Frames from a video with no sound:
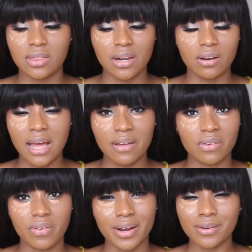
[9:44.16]
they don't have
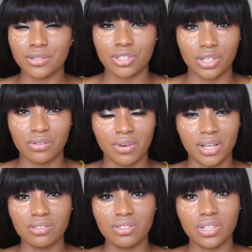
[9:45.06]
a very good shade
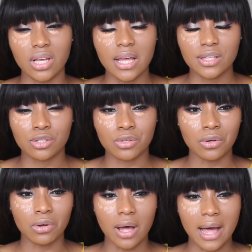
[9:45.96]
range.
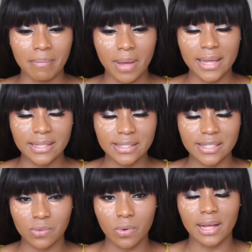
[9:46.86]
So Amand
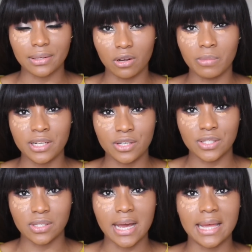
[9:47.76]
is what I'd normally
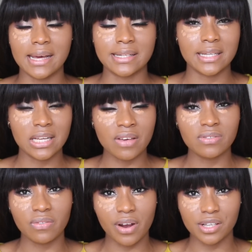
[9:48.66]
use to highlight, and it
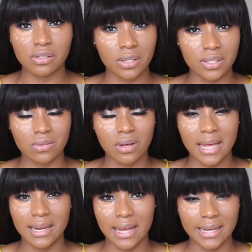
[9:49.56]
gives a very subtle
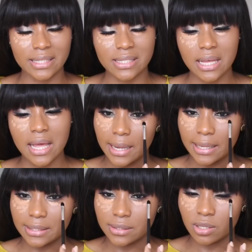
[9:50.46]
highlight,
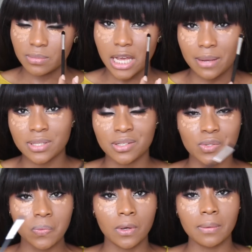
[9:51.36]
and sometimes I
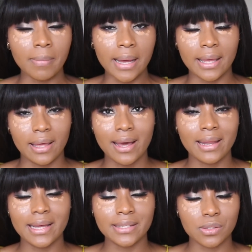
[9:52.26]
just want my
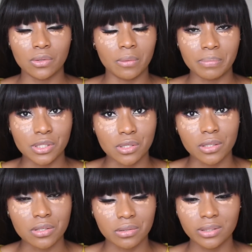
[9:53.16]
highlight to not be
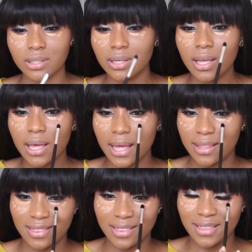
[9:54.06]
subtle,
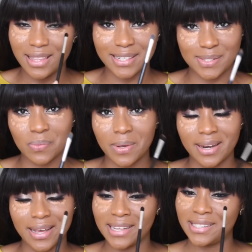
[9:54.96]
and that's
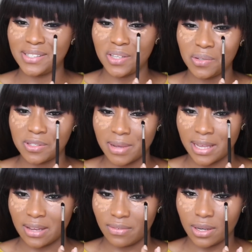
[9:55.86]
when I use my
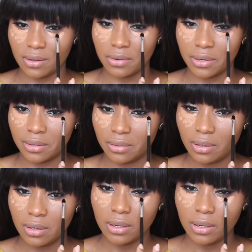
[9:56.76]
Kevin Aucoin.